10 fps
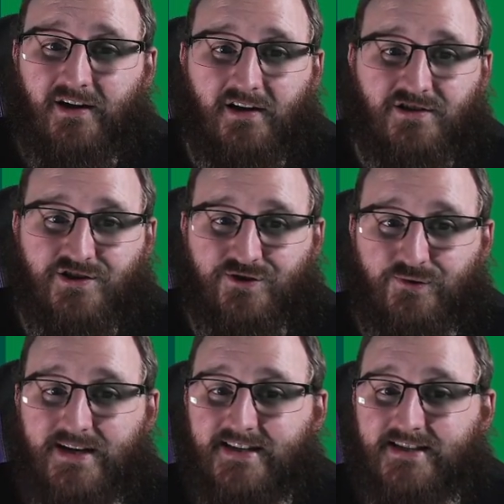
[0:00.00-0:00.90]

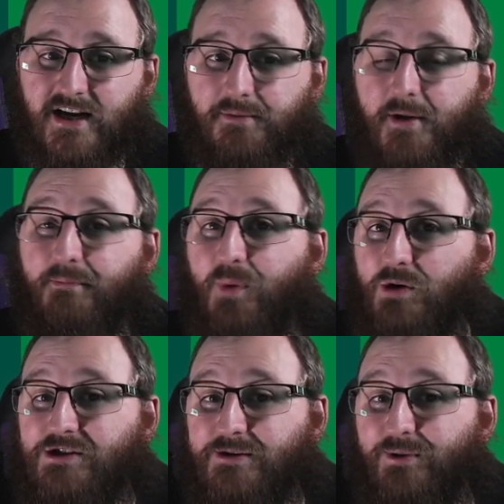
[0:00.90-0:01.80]
Street is going to be a
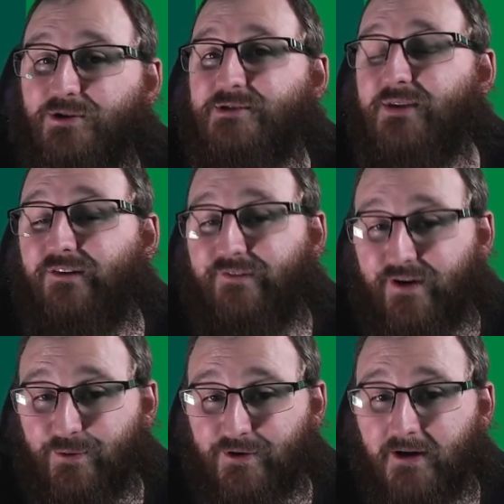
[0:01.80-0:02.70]
box to box
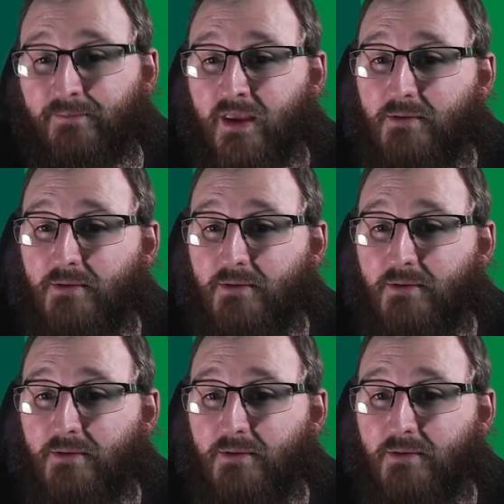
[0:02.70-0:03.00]
midfielder.